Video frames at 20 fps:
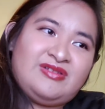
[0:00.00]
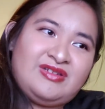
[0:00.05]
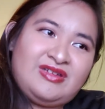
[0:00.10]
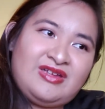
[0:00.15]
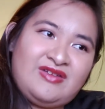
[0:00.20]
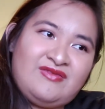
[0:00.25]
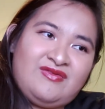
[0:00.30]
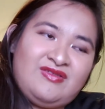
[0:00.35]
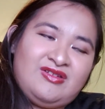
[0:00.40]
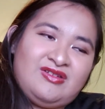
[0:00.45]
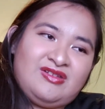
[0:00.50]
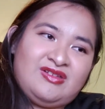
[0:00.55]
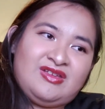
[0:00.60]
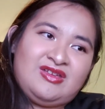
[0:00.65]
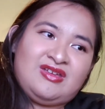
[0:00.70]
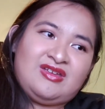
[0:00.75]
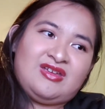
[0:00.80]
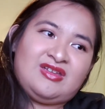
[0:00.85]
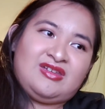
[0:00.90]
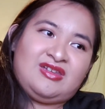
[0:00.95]
I feel
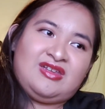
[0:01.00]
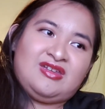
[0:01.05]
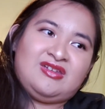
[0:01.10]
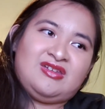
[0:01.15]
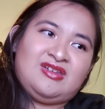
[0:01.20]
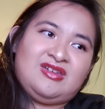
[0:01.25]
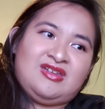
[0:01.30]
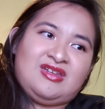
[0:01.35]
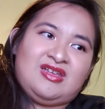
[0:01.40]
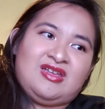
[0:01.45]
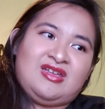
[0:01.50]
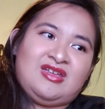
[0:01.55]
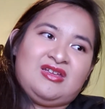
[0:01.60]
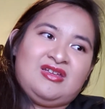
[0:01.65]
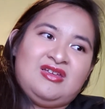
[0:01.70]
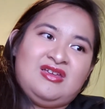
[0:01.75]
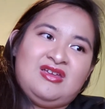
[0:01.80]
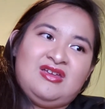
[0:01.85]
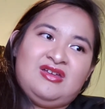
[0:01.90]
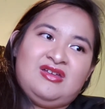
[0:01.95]
like at the end of the day,
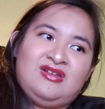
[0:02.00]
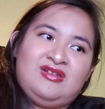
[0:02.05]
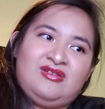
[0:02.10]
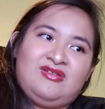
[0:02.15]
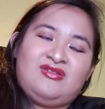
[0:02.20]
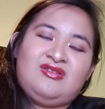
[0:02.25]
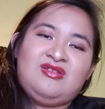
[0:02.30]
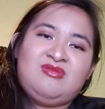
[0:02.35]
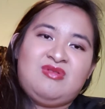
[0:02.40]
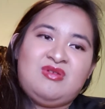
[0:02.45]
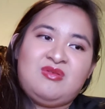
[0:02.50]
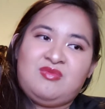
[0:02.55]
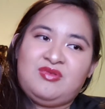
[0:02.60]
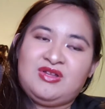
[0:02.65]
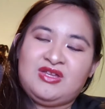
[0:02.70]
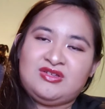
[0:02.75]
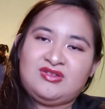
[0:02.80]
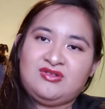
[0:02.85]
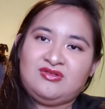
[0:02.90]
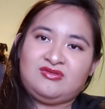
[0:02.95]
the only people
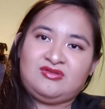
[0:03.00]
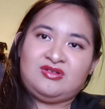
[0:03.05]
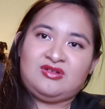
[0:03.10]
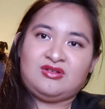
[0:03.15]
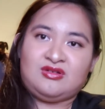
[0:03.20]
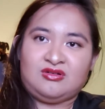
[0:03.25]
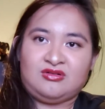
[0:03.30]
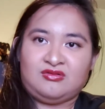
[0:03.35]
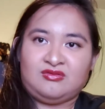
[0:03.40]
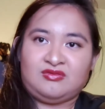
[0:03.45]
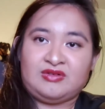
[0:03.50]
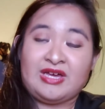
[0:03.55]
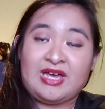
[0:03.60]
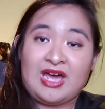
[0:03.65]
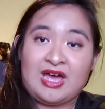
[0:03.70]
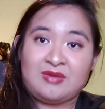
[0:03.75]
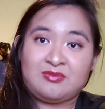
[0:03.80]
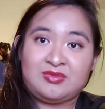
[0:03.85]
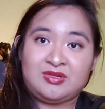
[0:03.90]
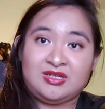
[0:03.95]
that truly know what
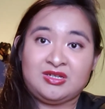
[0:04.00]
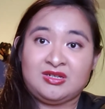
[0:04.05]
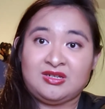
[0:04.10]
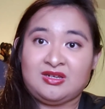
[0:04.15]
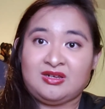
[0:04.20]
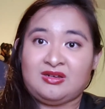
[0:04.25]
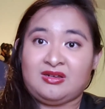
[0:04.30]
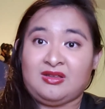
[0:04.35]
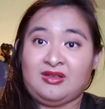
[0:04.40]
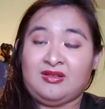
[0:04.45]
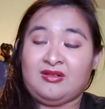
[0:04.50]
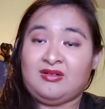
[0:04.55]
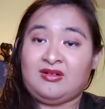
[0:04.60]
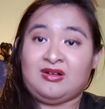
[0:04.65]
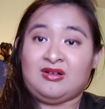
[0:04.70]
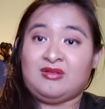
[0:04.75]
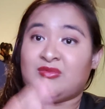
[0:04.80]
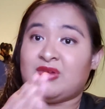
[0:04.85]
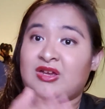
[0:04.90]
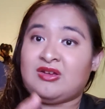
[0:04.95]
happened
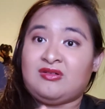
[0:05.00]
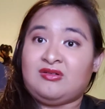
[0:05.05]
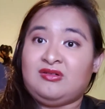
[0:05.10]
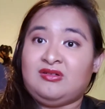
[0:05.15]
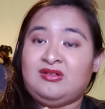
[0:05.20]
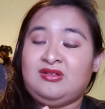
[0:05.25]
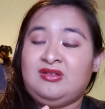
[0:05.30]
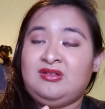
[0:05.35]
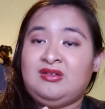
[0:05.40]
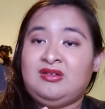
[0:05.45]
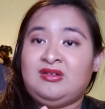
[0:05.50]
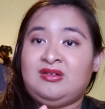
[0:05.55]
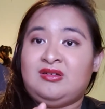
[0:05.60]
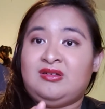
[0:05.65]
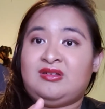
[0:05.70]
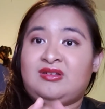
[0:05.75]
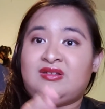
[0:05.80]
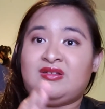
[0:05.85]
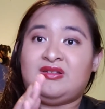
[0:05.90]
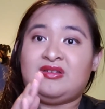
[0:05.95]
are Michael
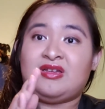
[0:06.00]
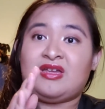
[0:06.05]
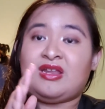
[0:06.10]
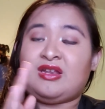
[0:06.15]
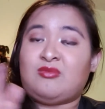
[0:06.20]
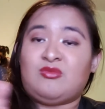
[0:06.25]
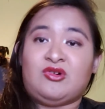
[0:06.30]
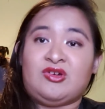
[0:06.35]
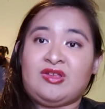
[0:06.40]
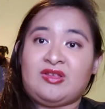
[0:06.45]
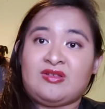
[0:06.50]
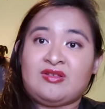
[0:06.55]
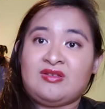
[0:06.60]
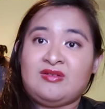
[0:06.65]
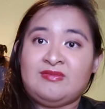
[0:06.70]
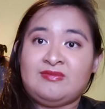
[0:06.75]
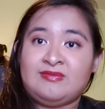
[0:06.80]
and the boys.